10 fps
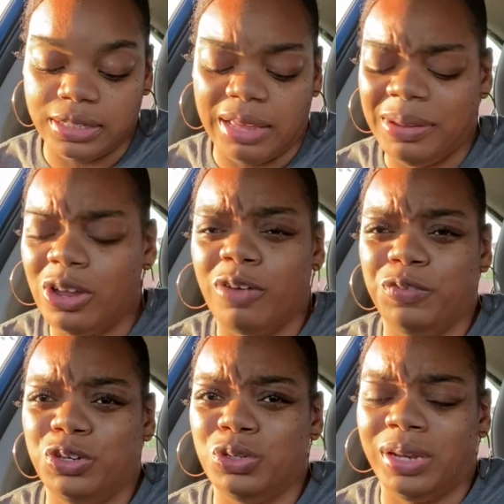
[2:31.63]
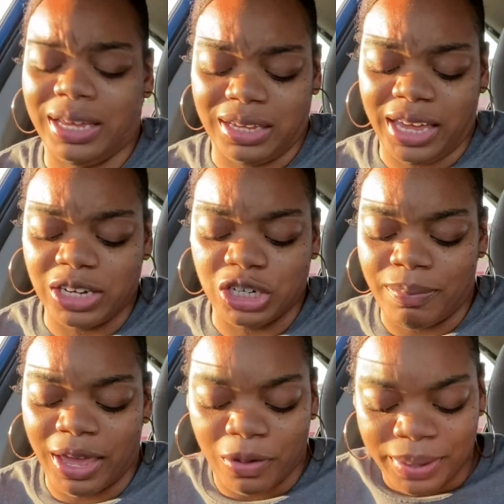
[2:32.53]
Let me know if you do like a ketchup
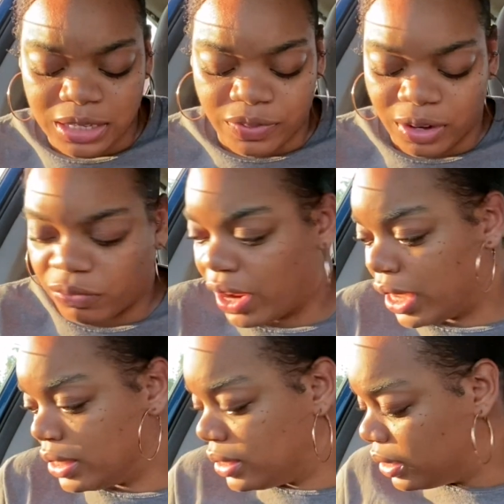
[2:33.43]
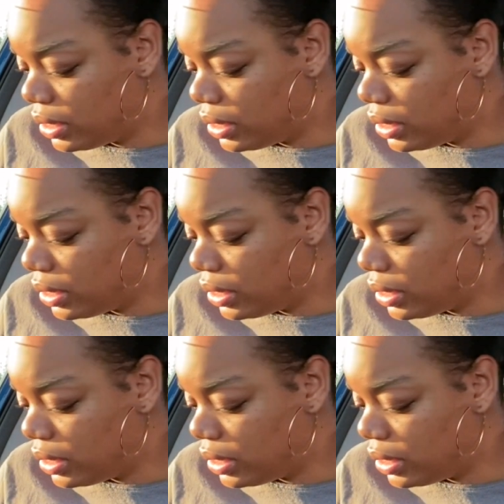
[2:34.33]
mayo mix for your fries.